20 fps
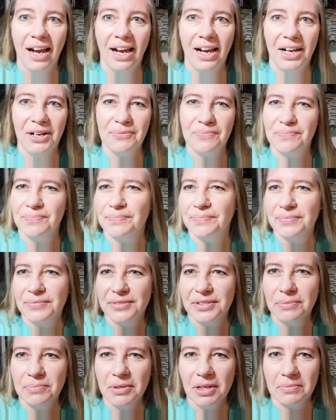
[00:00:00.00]
Um,
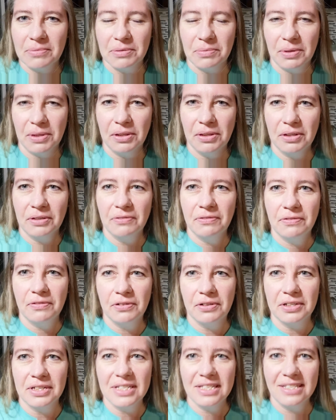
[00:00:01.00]
sometimes we look
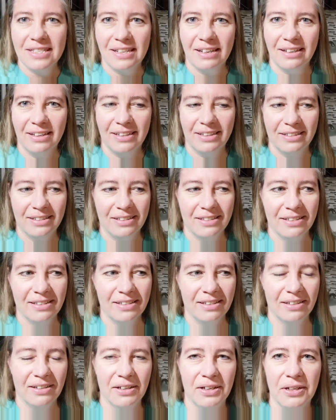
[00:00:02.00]
for
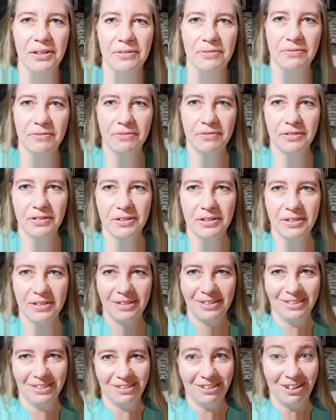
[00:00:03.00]
signs of
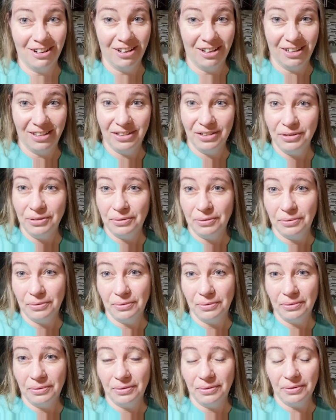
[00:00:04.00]
God
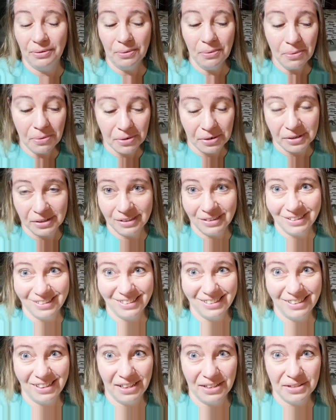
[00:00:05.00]
or
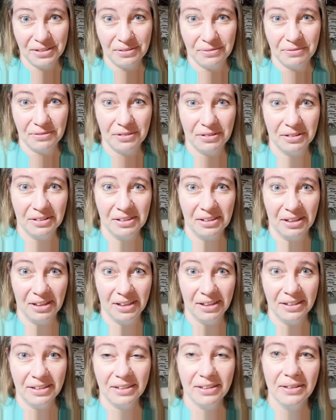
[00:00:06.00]
signs of good
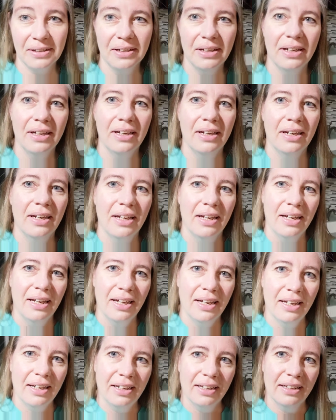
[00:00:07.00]
luck.
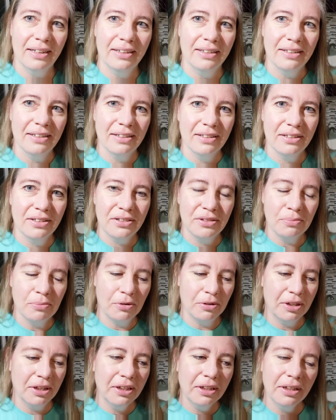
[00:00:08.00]
And this
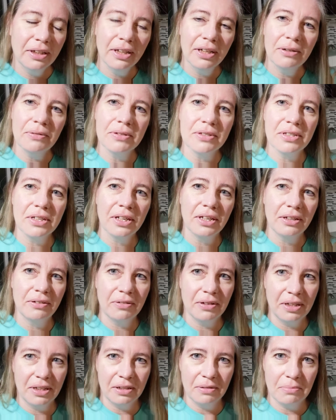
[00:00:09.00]
morning I was getting
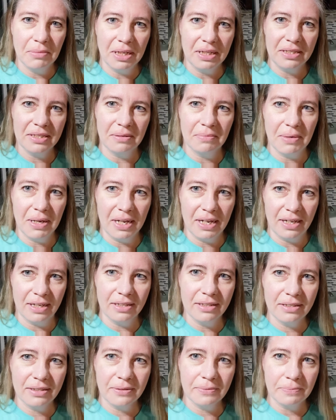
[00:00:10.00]
ready to make some
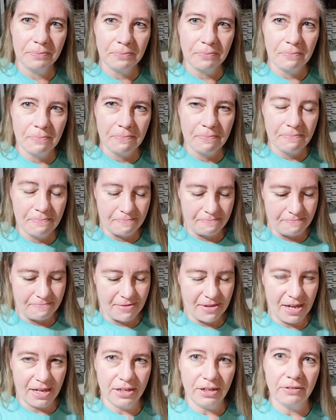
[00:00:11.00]
eggs
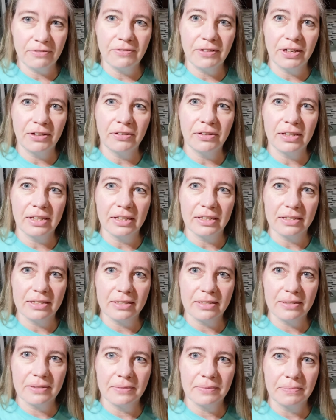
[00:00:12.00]
and I found
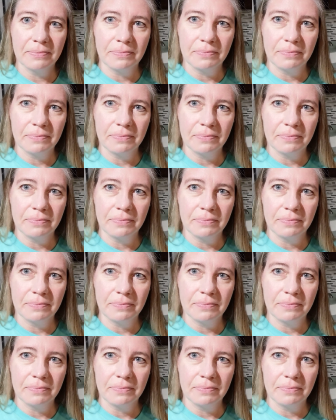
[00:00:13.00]
this.